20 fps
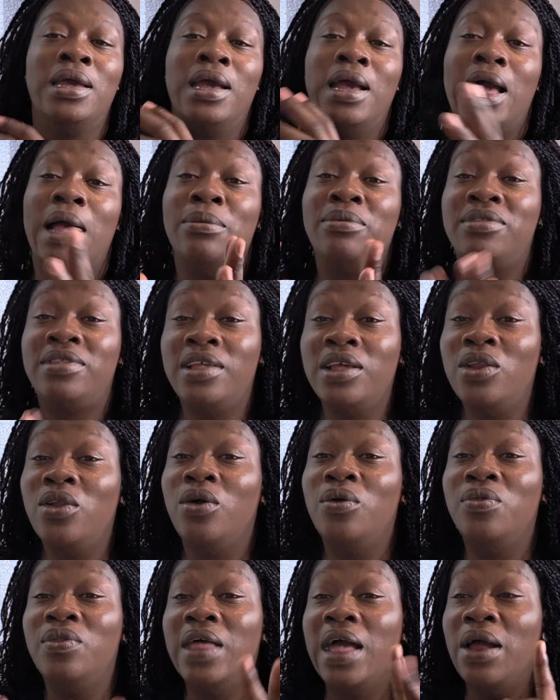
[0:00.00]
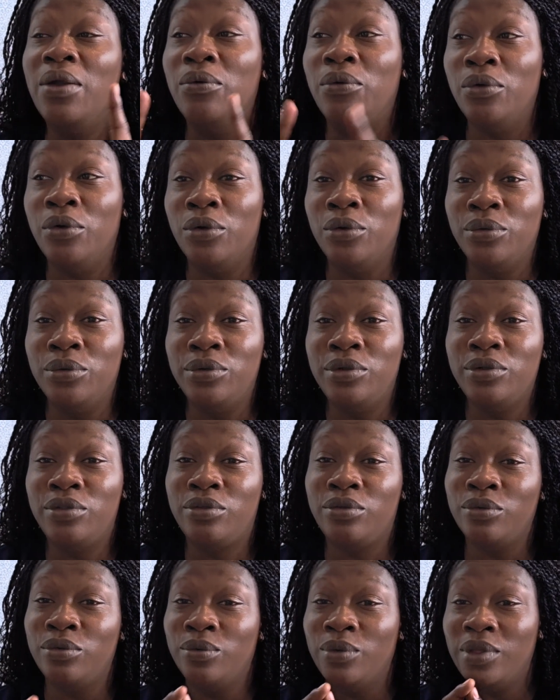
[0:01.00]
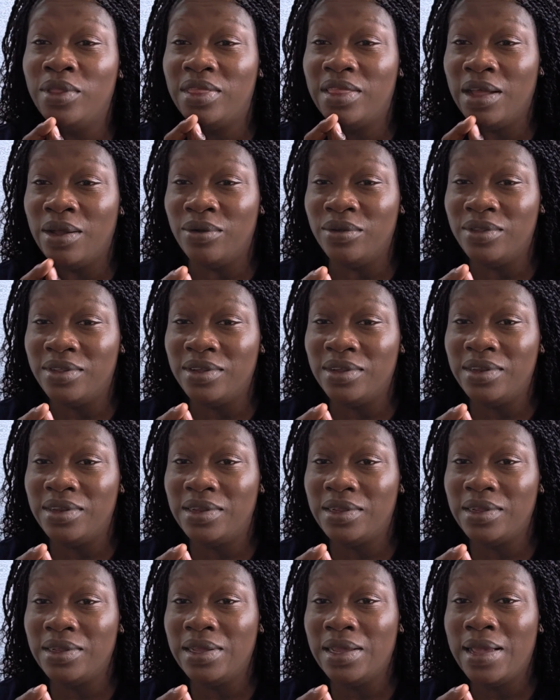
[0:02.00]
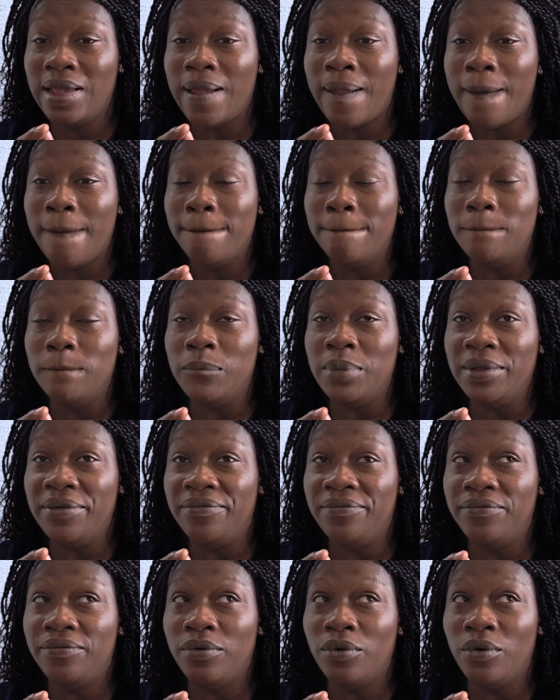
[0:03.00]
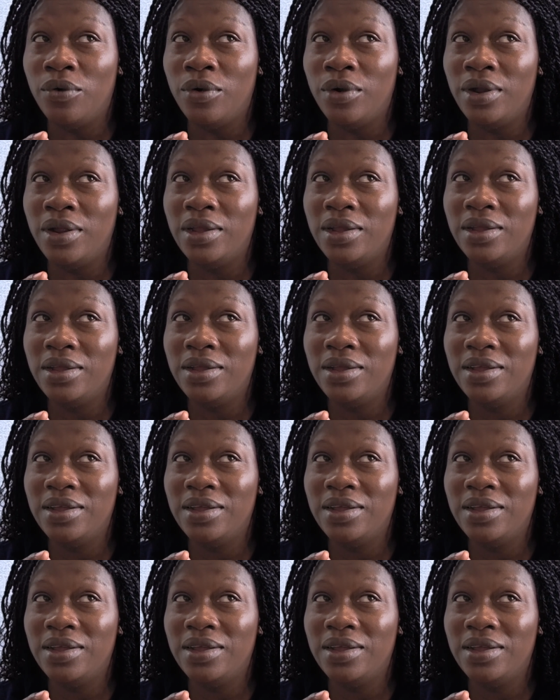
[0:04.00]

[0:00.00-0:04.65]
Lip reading: I'm still on that road to 1,000 before.